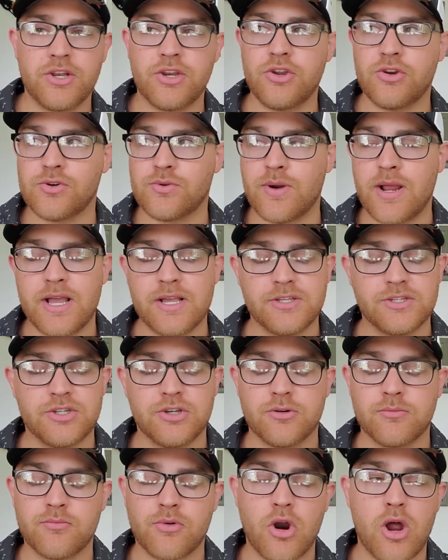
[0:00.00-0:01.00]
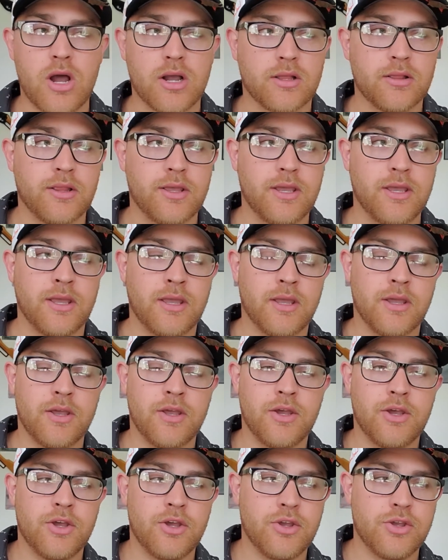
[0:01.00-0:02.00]
your rice, your broccoli,
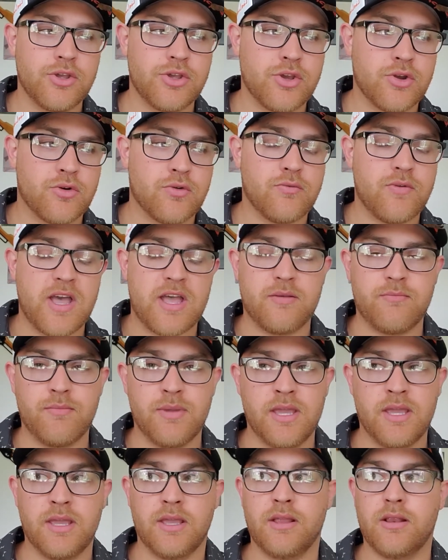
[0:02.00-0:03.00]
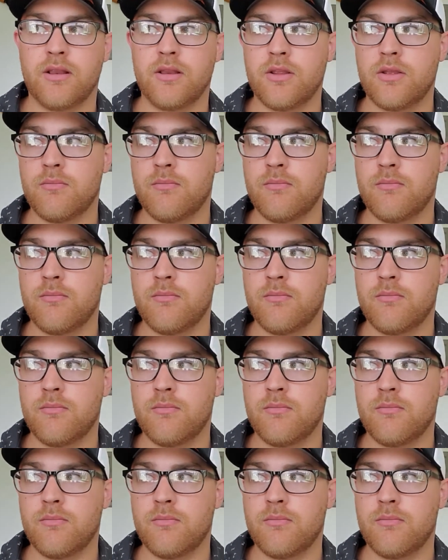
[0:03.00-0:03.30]
your red meat,